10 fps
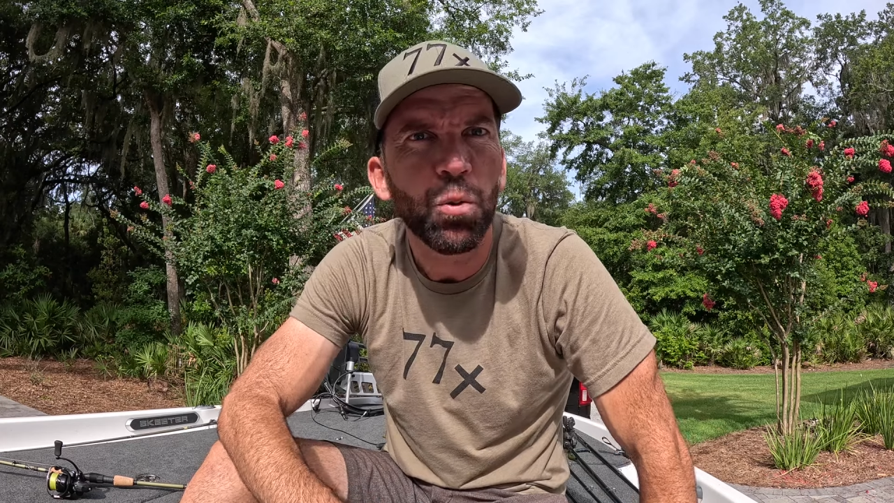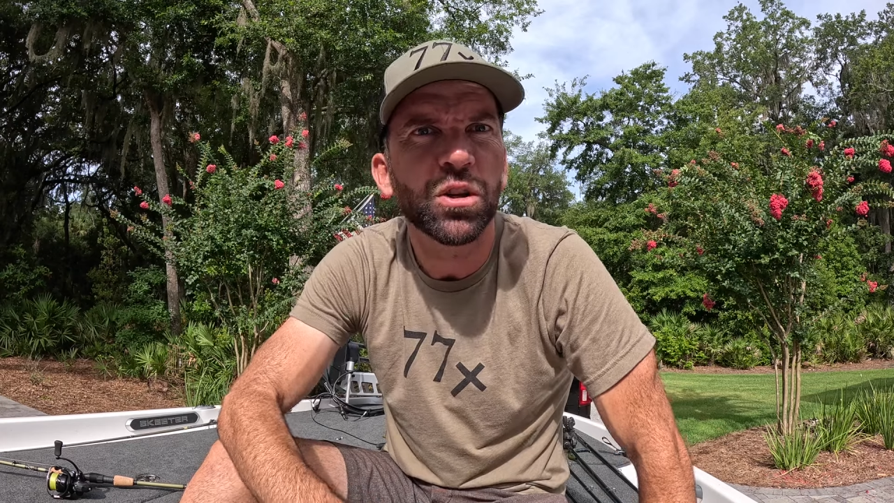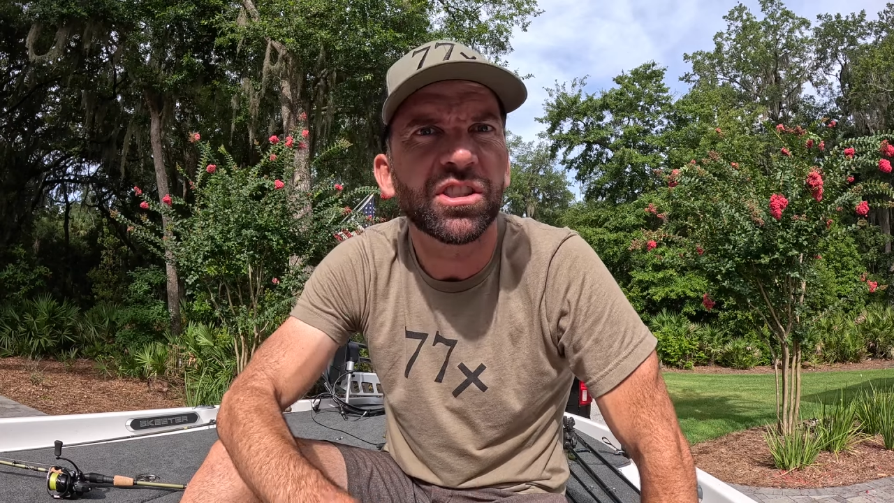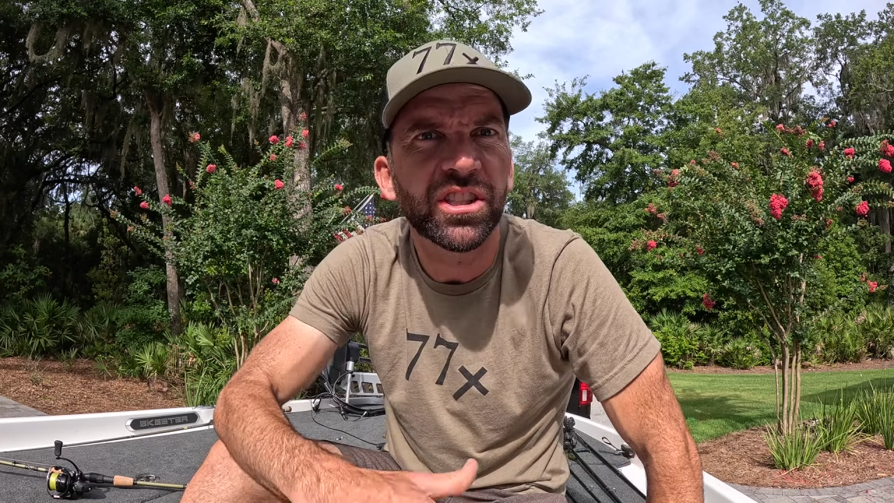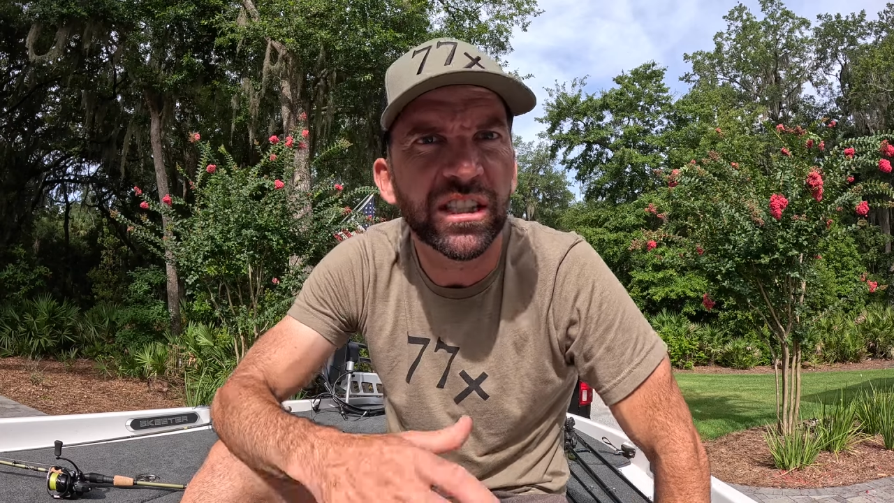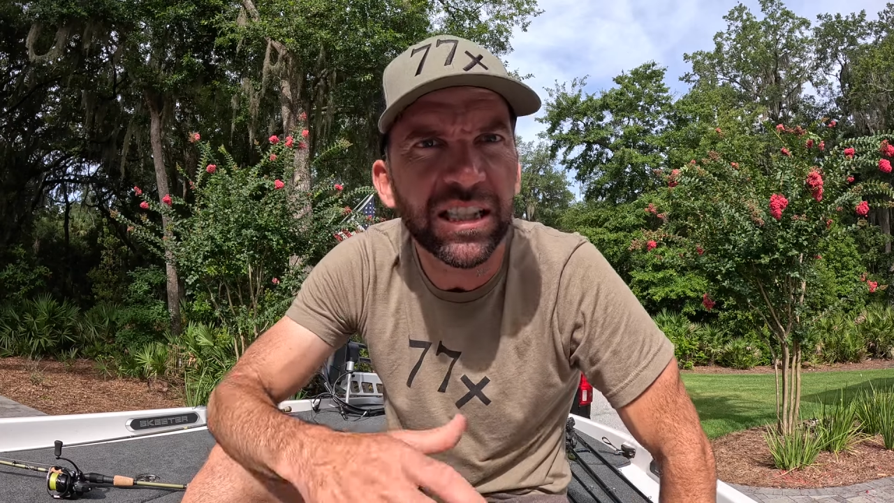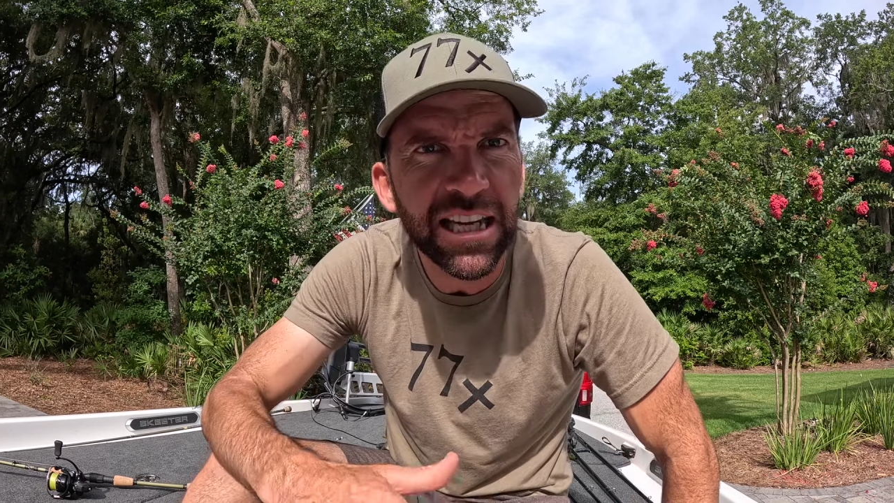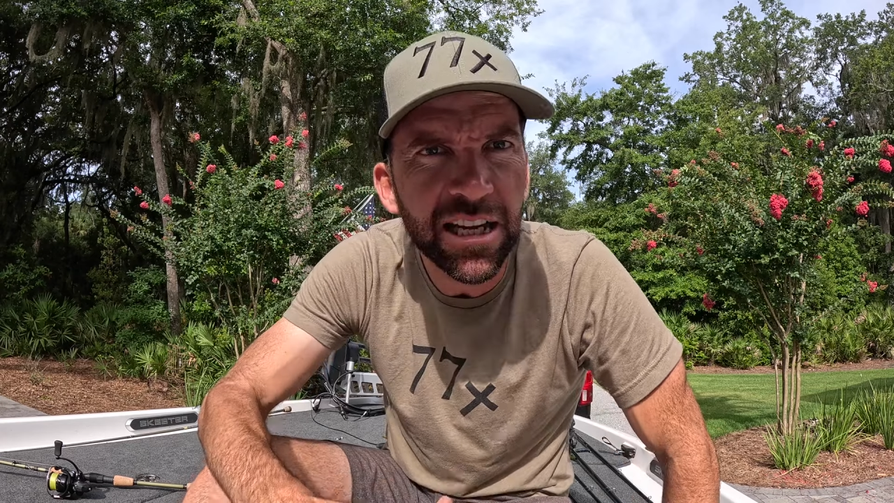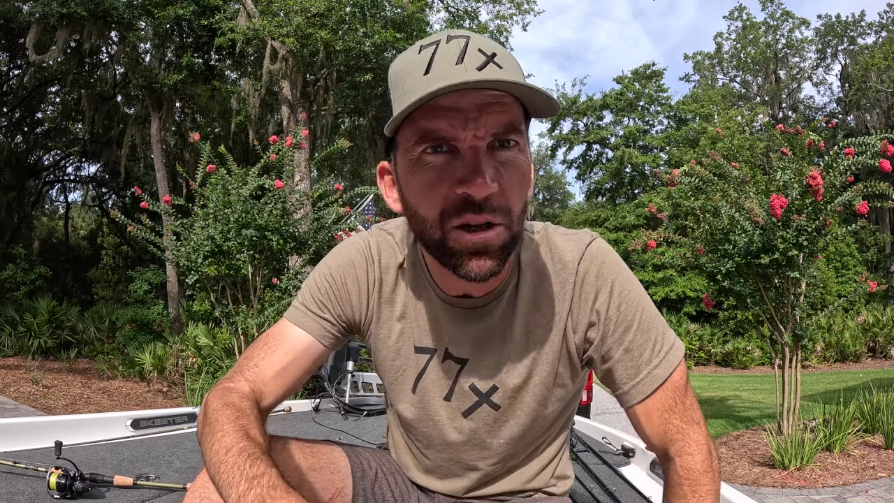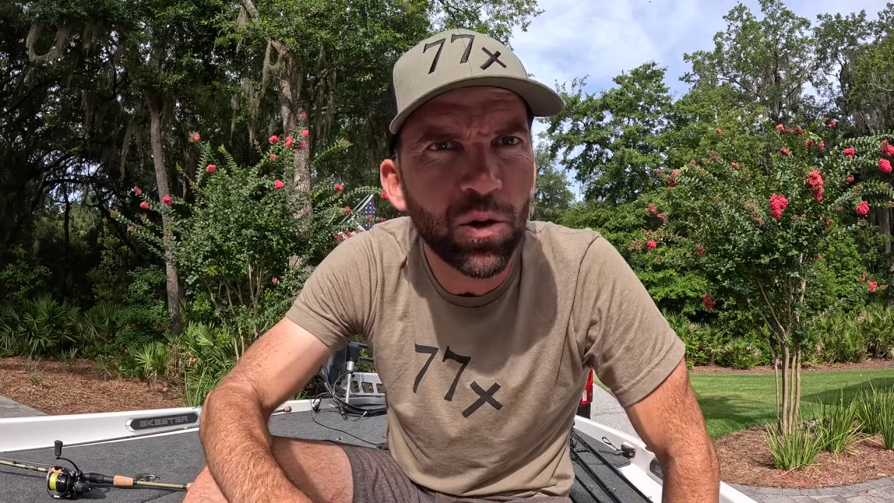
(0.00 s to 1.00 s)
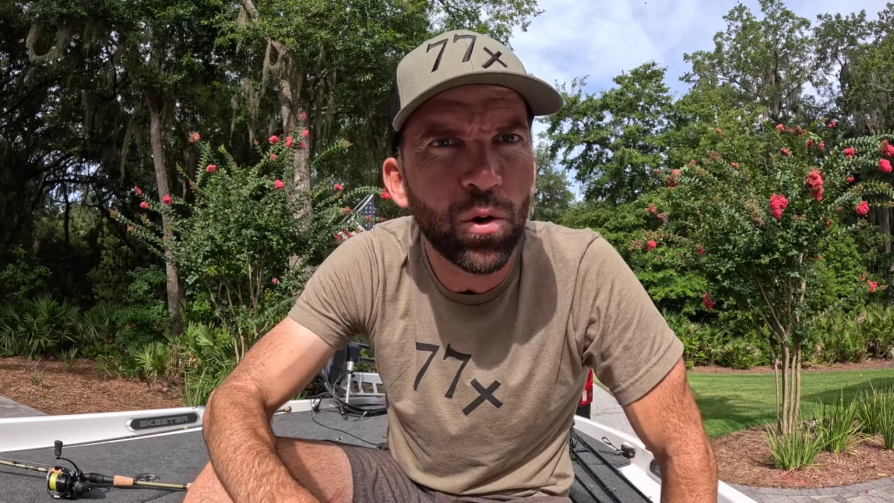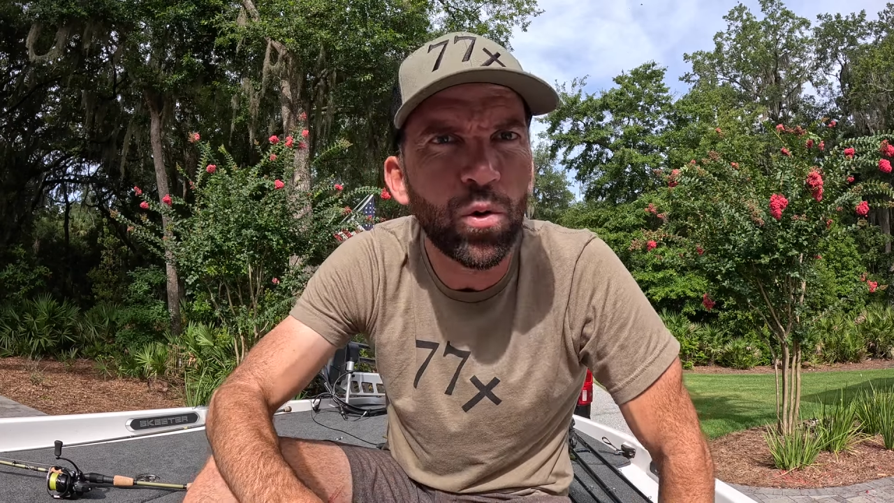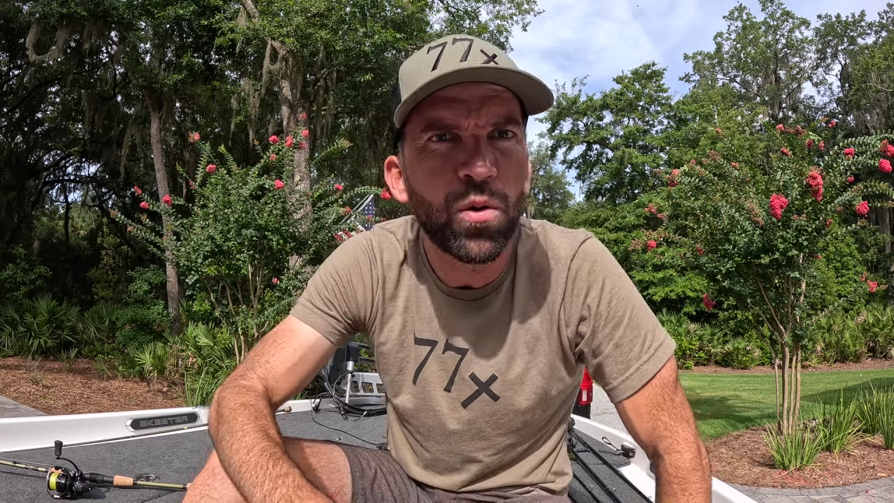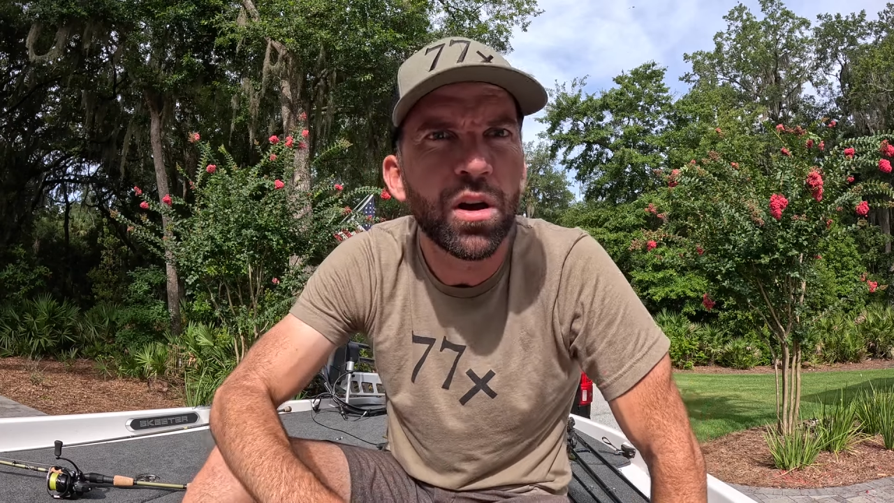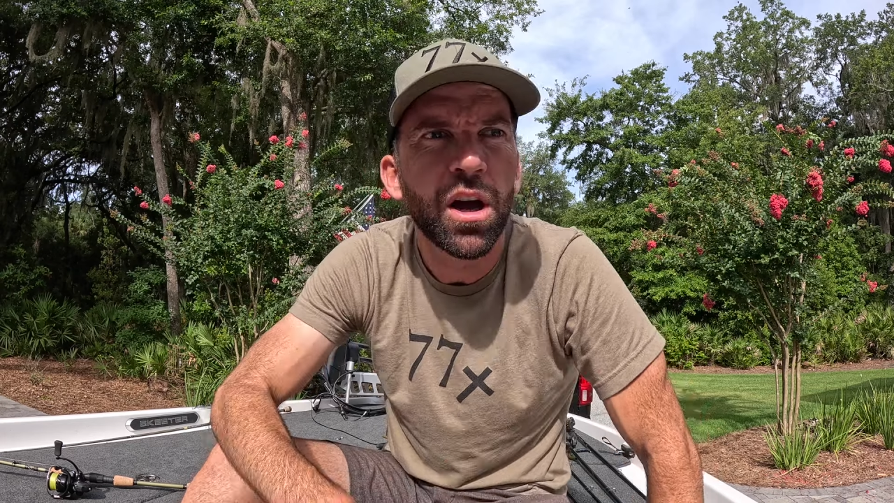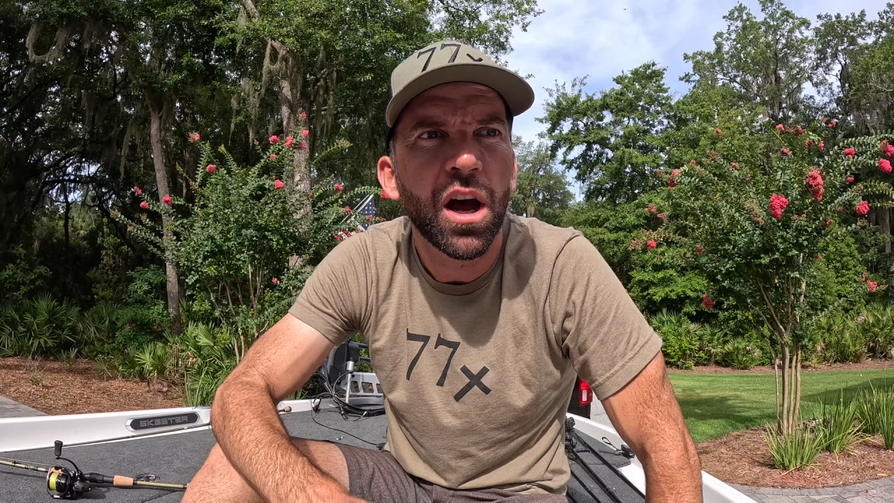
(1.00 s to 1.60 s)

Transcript: was still